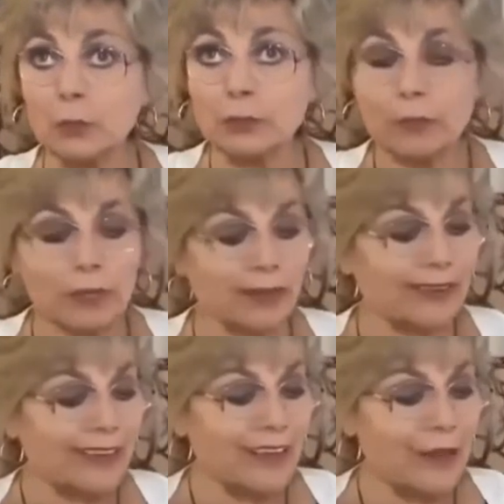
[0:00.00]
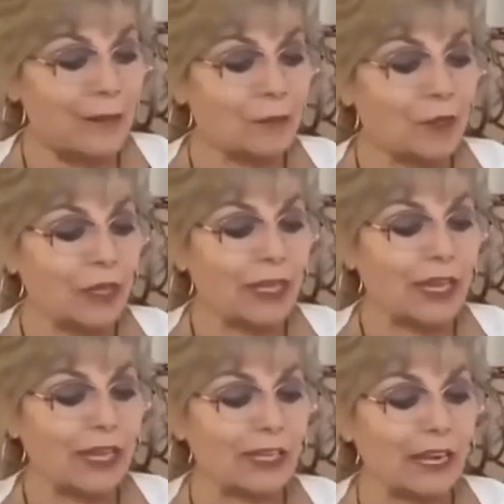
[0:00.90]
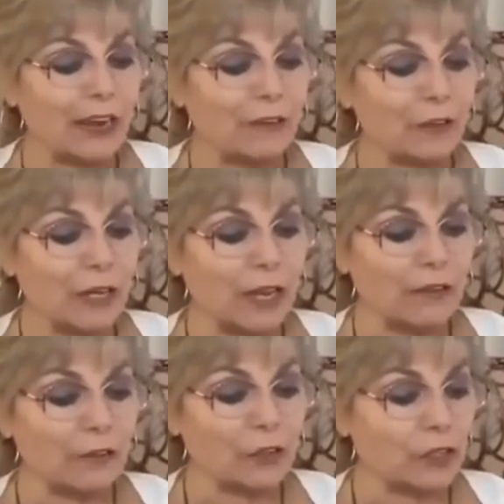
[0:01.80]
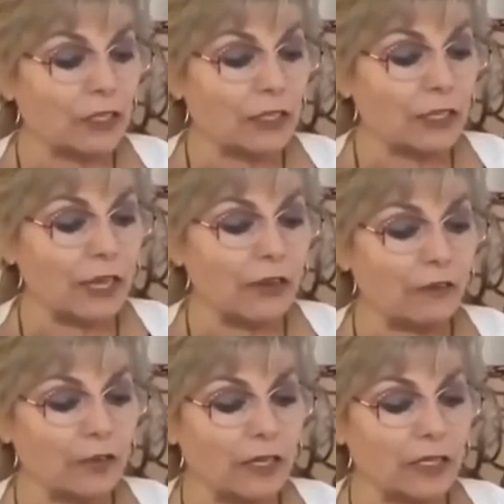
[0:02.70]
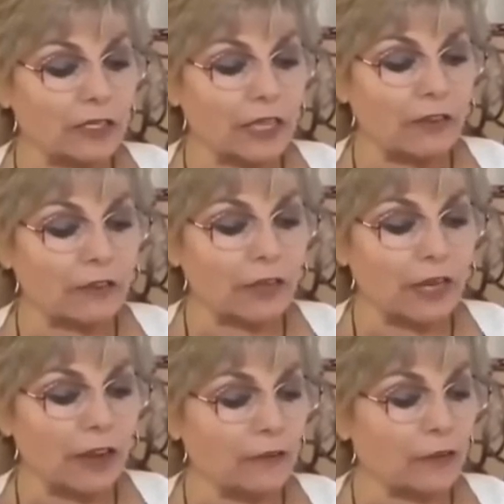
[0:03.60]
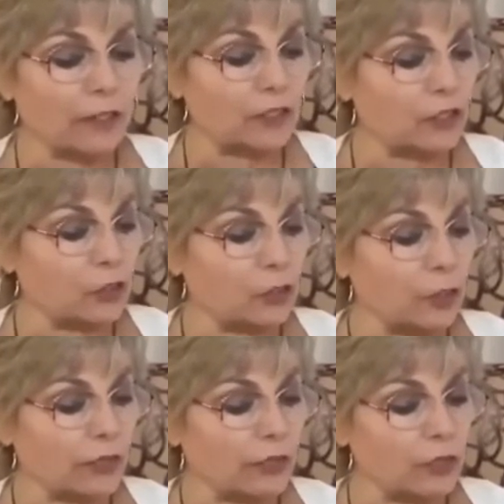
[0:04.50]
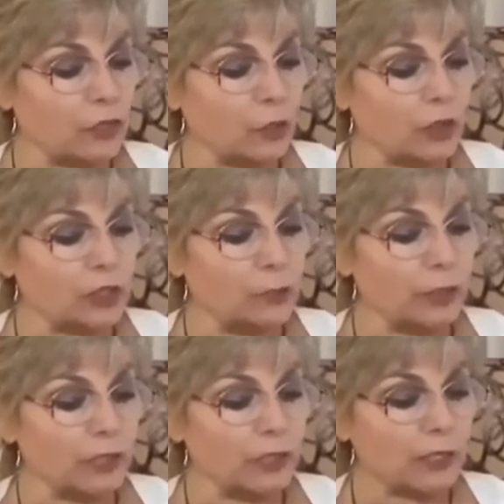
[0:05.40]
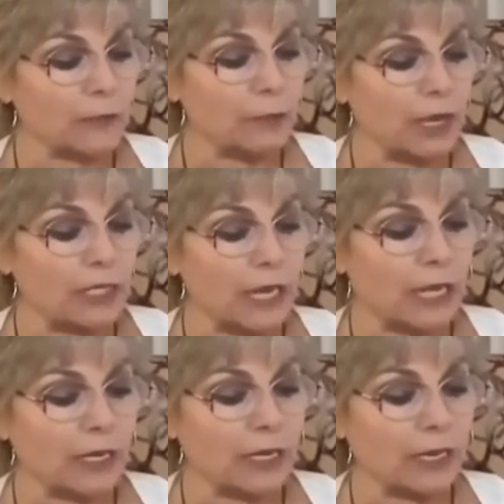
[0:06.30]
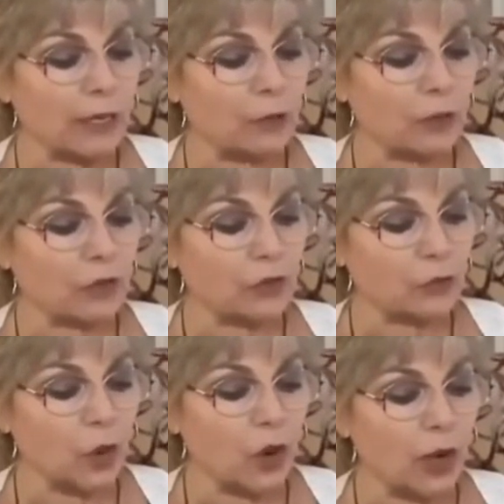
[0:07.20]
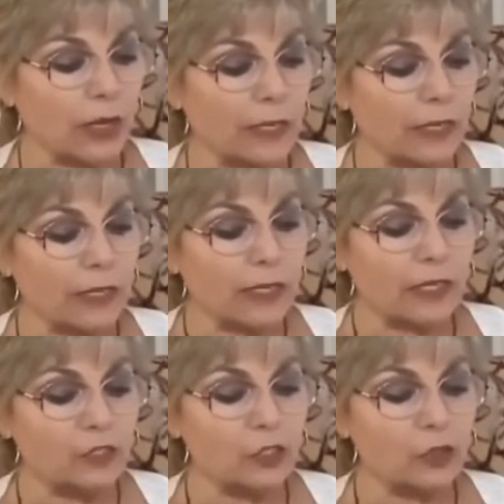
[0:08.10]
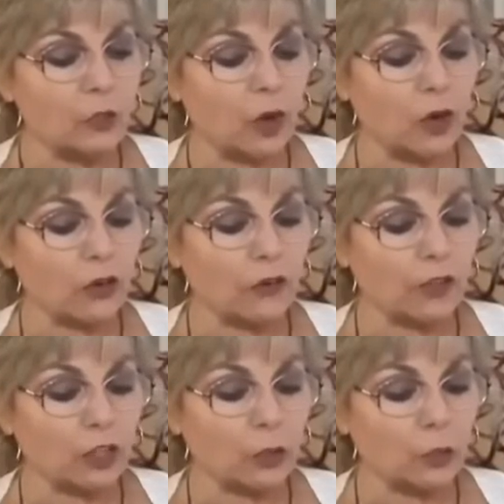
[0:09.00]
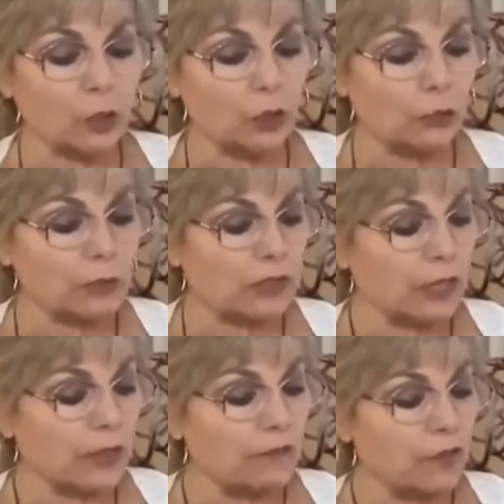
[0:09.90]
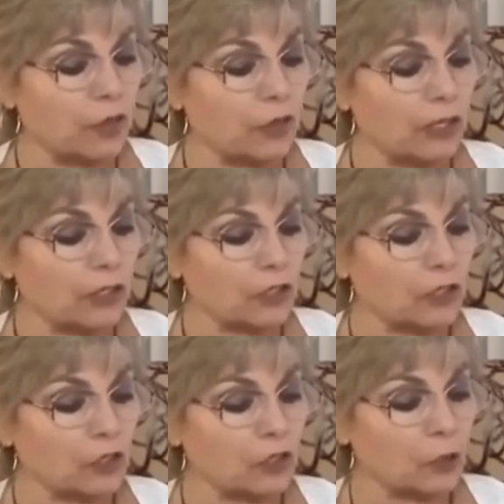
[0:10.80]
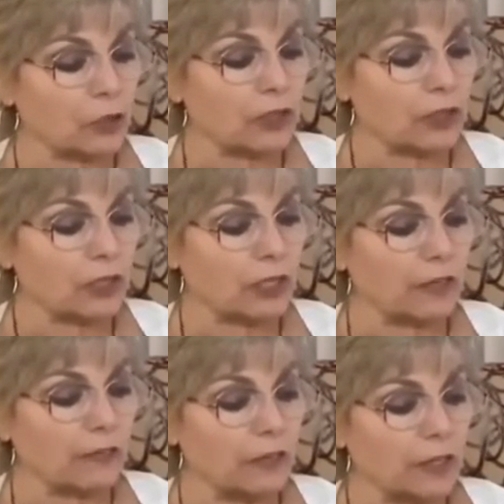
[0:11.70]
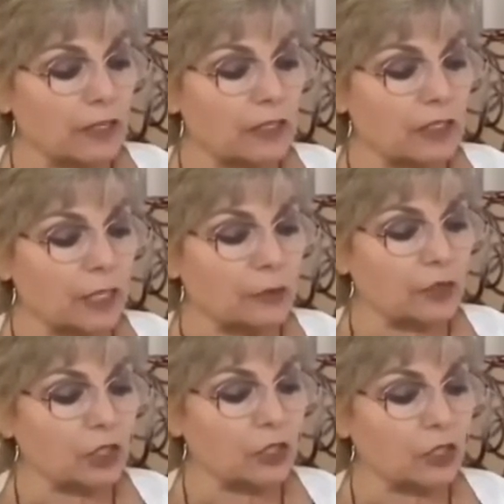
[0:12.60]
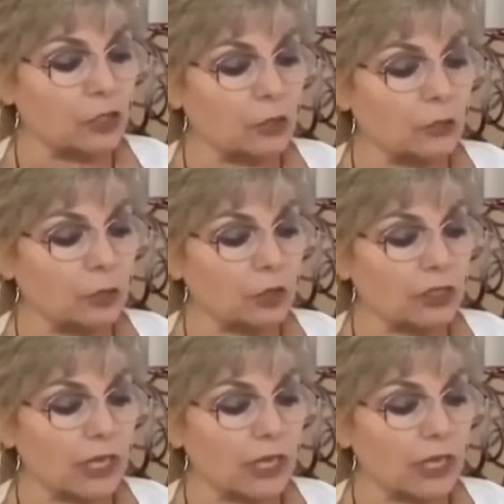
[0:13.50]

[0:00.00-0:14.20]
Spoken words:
womb, in every effort is directed towards building, maintaining, and withdrawing into artificial wombs various sorts of substitute